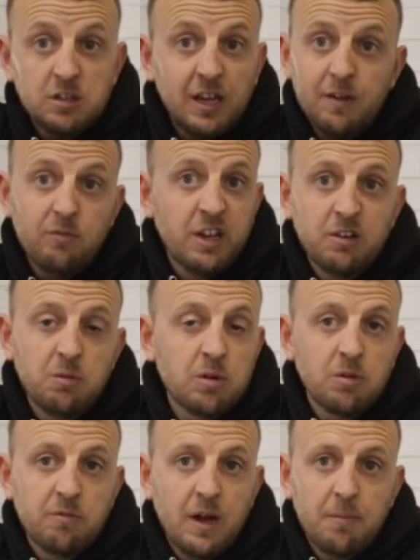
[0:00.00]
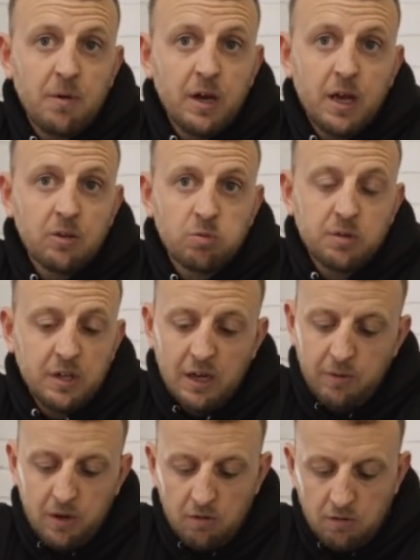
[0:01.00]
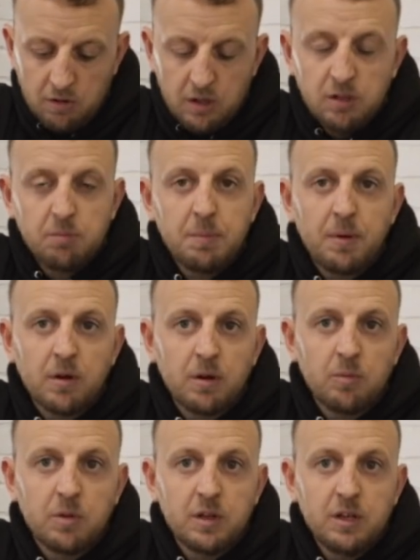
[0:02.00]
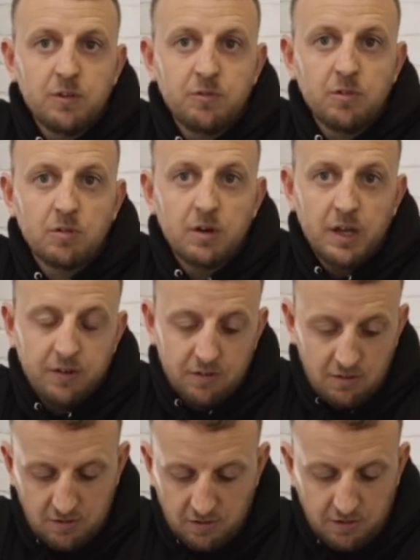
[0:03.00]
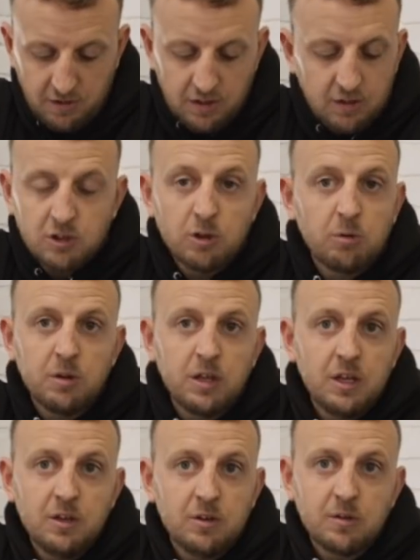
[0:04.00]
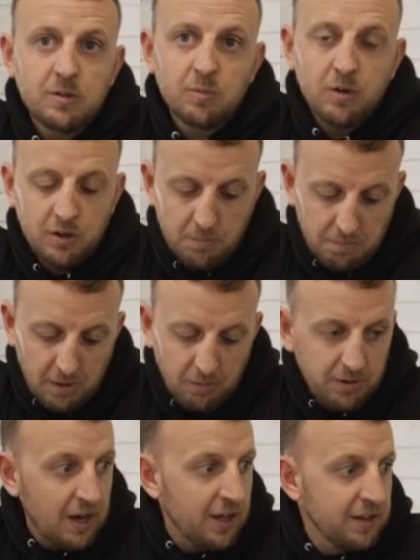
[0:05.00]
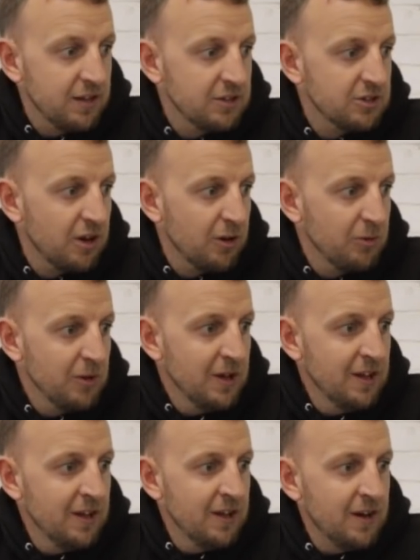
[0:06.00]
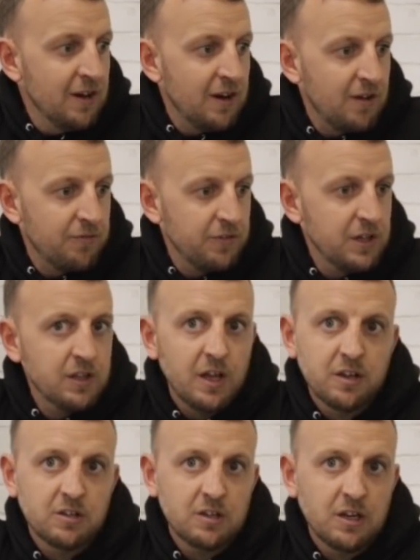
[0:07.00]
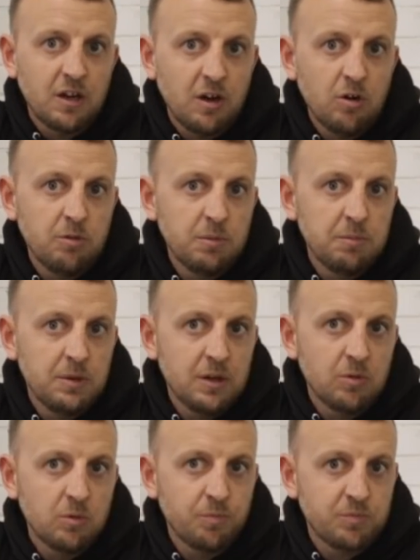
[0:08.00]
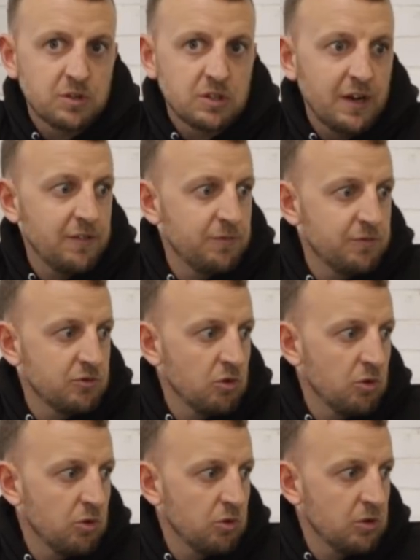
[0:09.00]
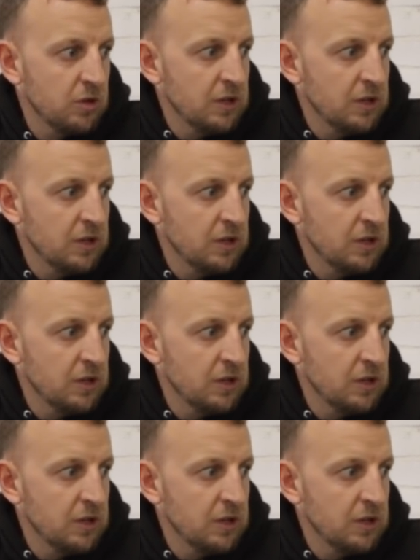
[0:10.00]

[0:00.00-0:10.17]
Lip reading: Dave randomly come around my house one day and went, I've got these in my pocket, what are these for? And I think the 2 of these, what you can bolted out of this. So I think they're still at home in my little safe drawer.